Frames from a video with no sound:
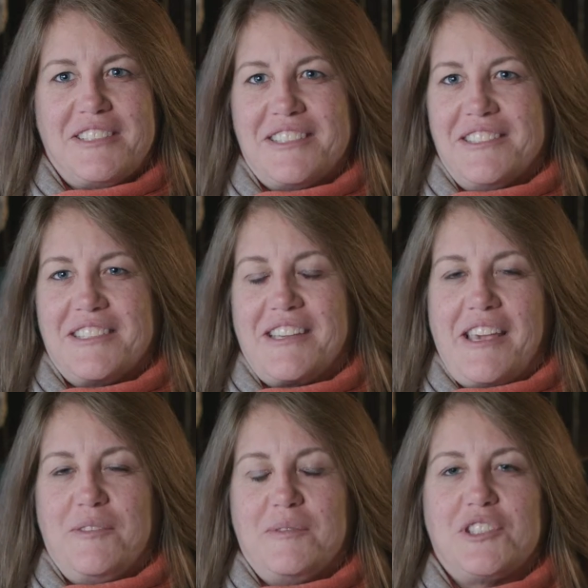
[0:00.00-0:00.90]
license
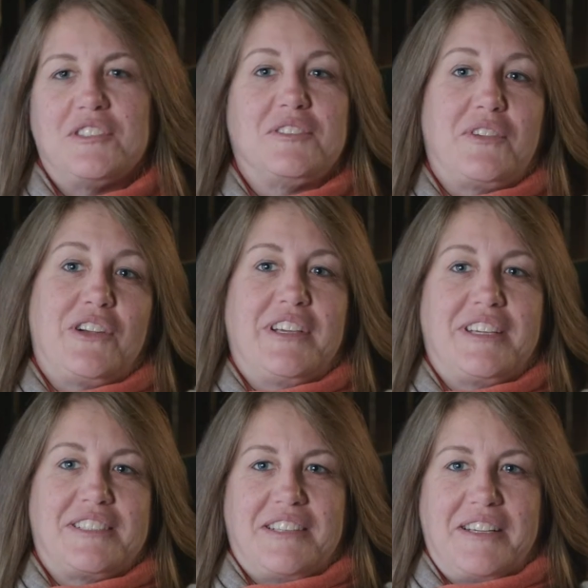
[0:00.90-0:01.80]
again, which is very
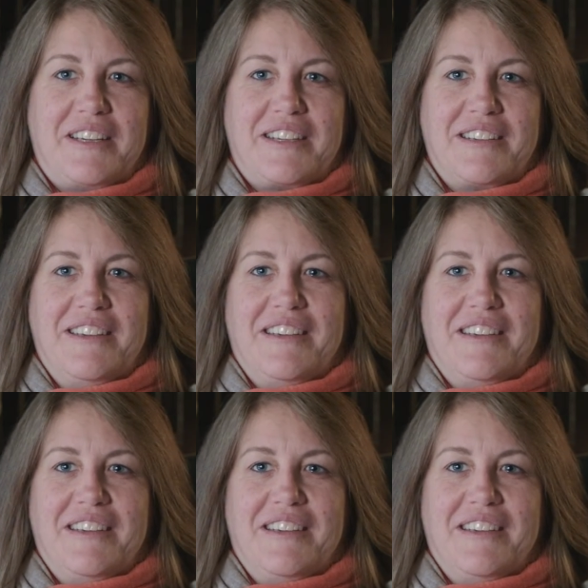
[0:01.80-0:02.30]
exciting.